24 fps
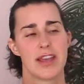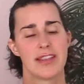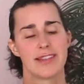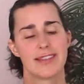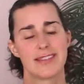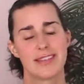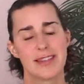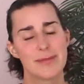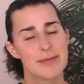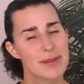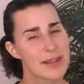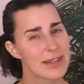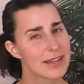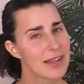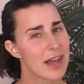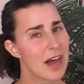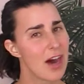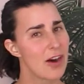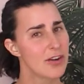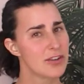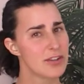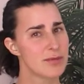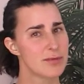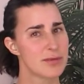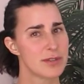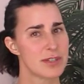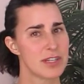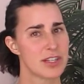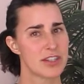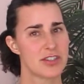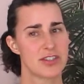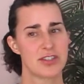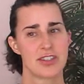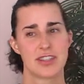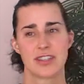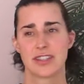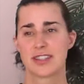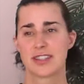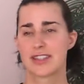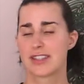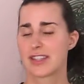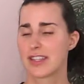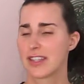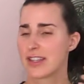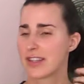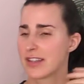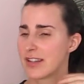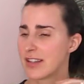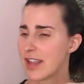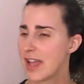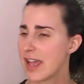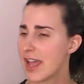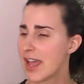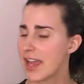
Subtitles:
stimulate collagen production in the skin,